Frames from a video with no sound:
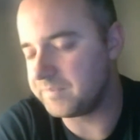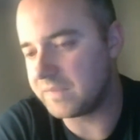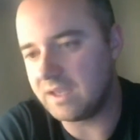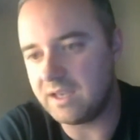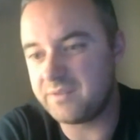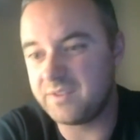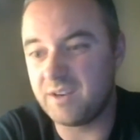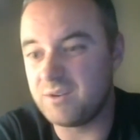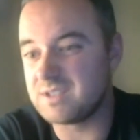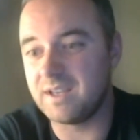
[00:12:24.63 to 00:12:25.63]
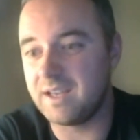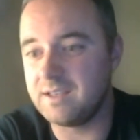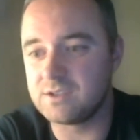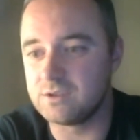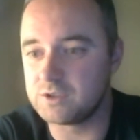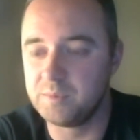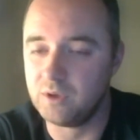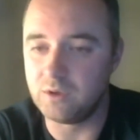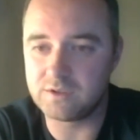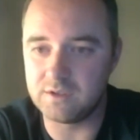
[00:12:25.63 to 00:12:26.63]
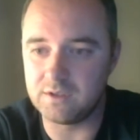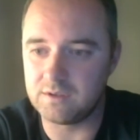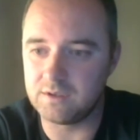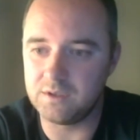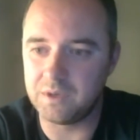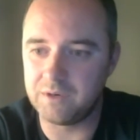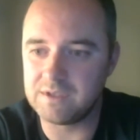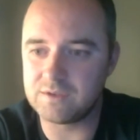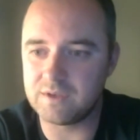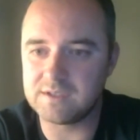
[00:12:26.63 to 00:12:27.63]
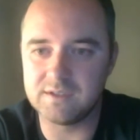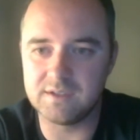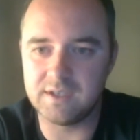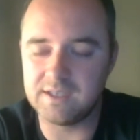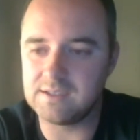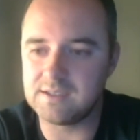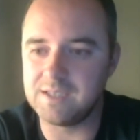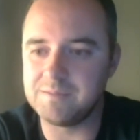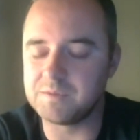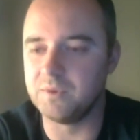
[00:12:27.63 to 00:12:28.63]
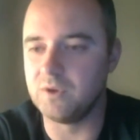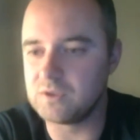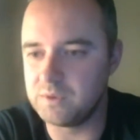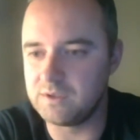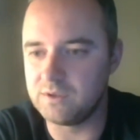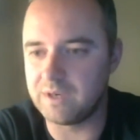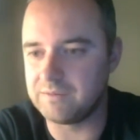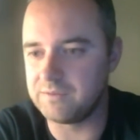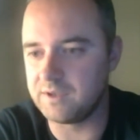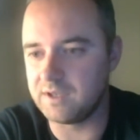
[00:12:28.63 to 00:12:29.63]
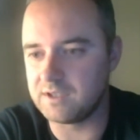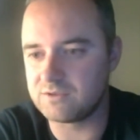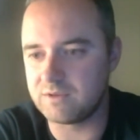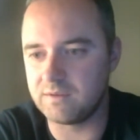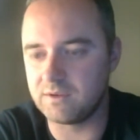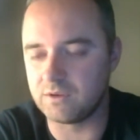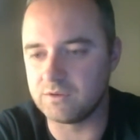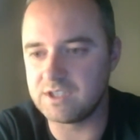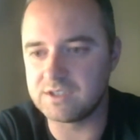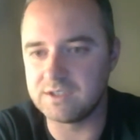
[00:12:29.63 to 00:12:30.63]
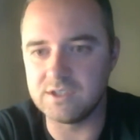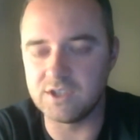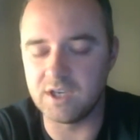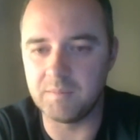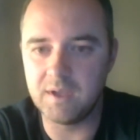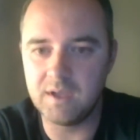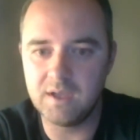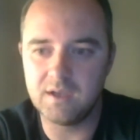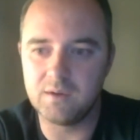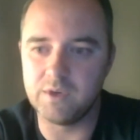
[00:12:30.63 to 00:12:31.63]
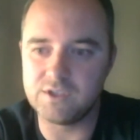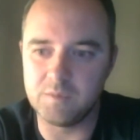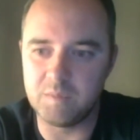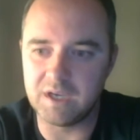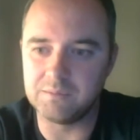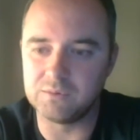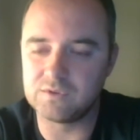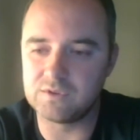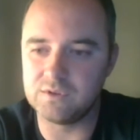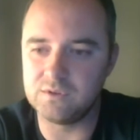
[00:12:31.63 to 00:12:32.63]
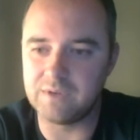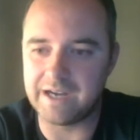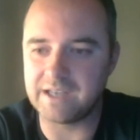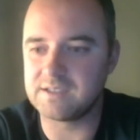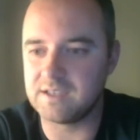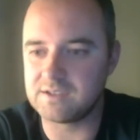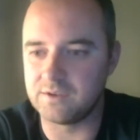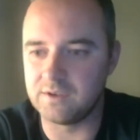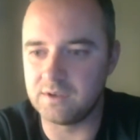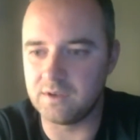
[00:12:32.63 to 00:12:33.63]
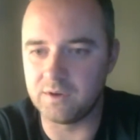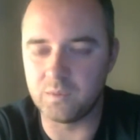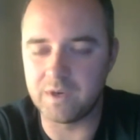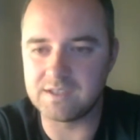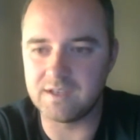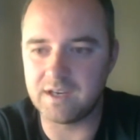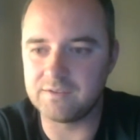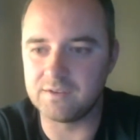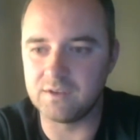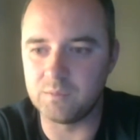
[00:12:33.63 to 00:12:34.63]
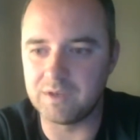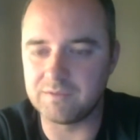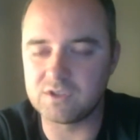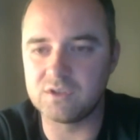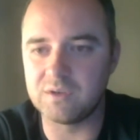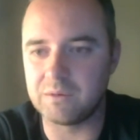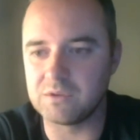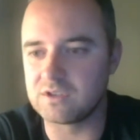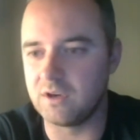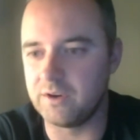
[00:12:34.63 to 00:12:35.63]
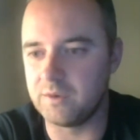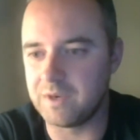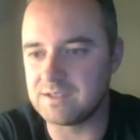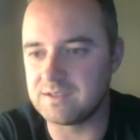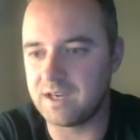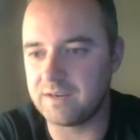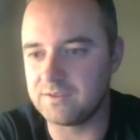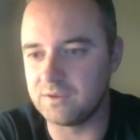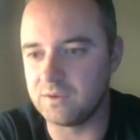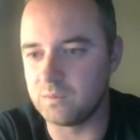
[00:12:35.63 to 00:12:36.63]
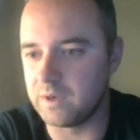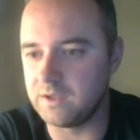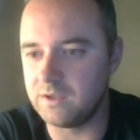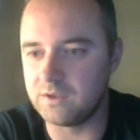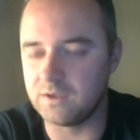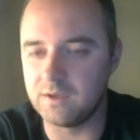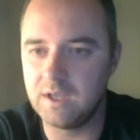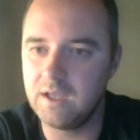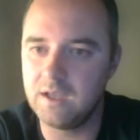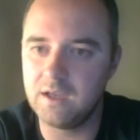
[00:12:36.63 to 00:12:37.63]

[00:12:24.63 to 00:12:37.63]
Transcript: Um, if there isn't any sort of sports that, that you are interested in, any team sports, we do have a, a strength and conditioning gym, which you'd be able to access on a on a Wednesday afternoon. We have a two hour slot on a Wednesday afternoon where you can